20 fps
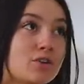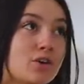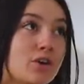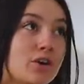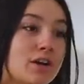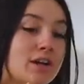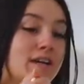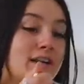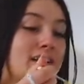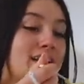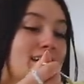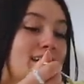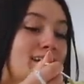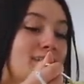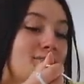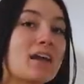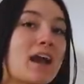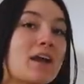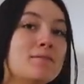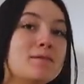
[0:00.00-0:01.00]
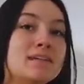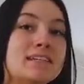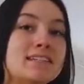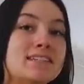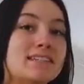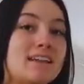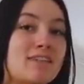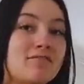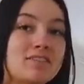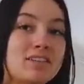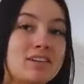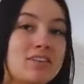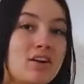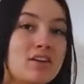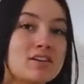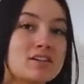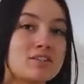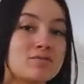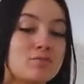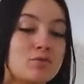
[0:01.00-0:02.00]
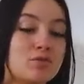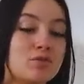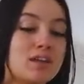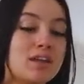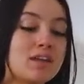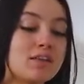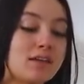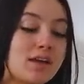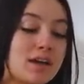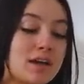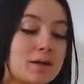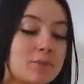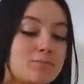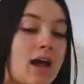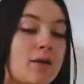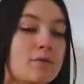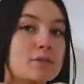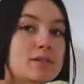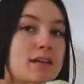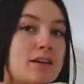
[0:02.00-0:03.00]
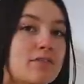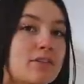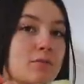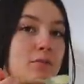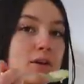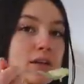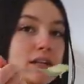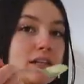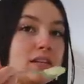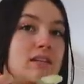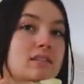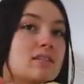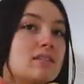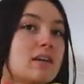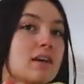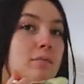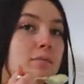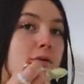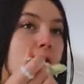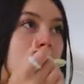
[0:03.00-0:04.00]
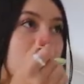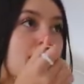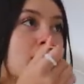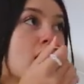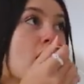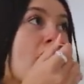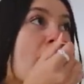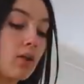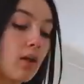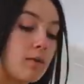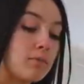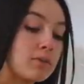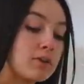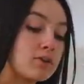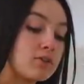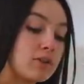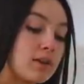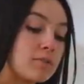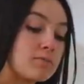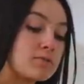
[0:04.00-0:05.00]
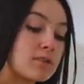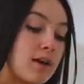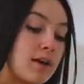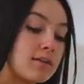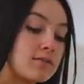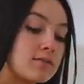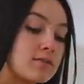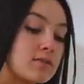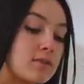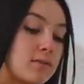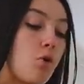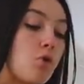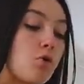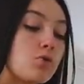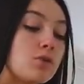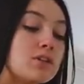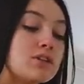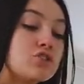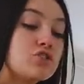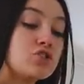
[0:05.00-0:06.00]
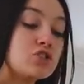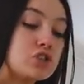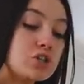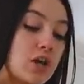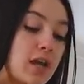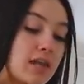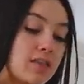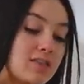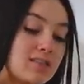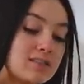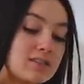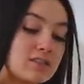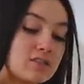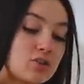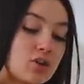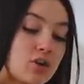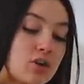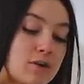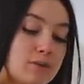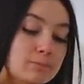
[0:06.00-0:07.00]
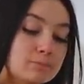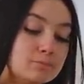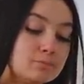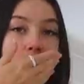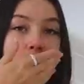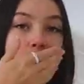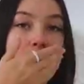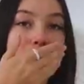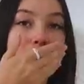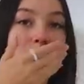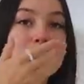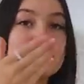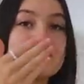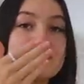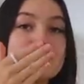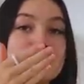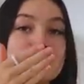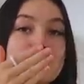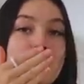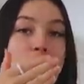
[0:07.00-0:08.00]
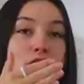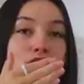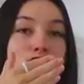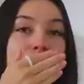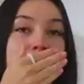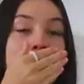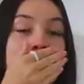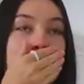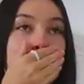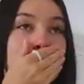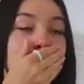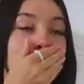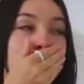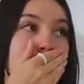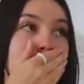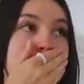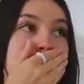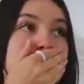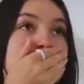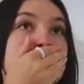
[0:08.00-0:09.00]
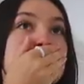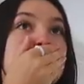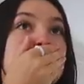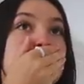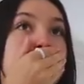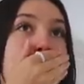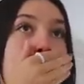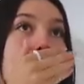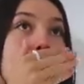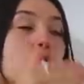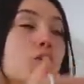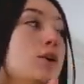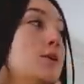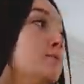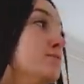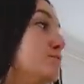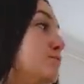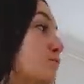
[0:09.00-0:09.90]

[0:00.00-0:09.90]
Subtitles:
good. I mean, it's definitely not a smoothie. Like, I would definitely want to eat this like a pudding. I'm literally obsessed. Holy shit, this is good. I'm like shocked right now. This is so good.